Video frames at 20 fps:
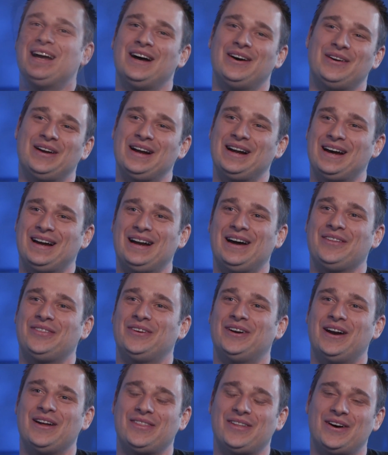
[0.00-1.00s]
When I got out
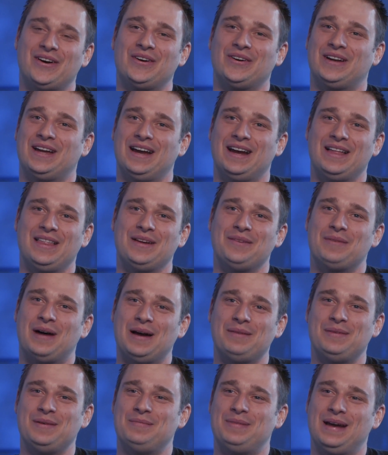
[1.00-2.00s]
there, I thought, okay, they
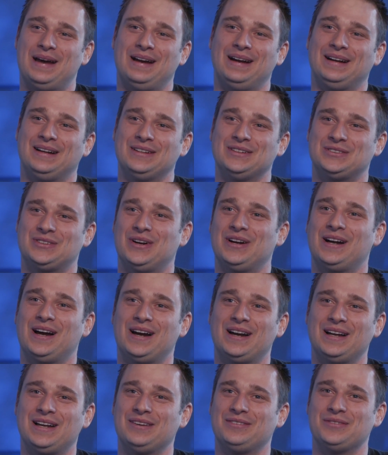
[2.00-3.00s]
might be panicking, so I
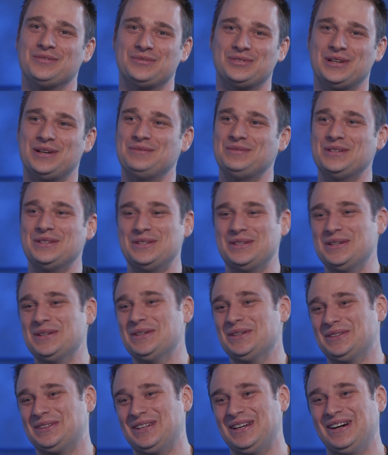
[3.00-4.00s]
got to give them something to
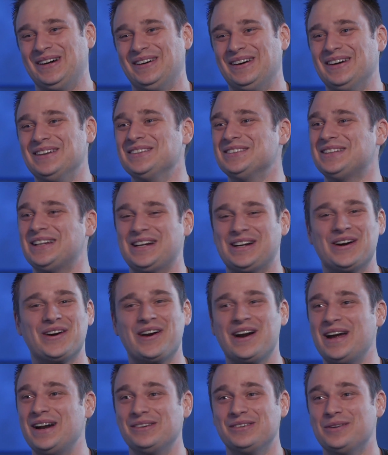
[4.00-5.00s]
do. So I was like, all
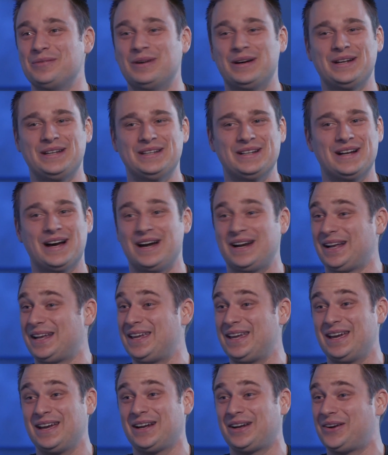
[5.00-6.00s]
right, everybody, you got to
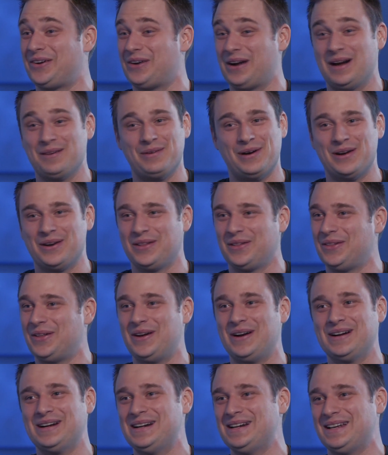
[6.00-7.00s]
kick, grab onto the
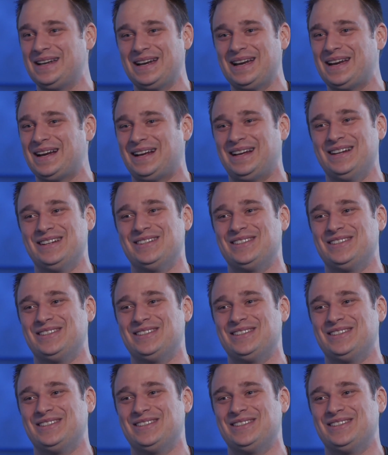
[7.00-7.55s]
log and kick.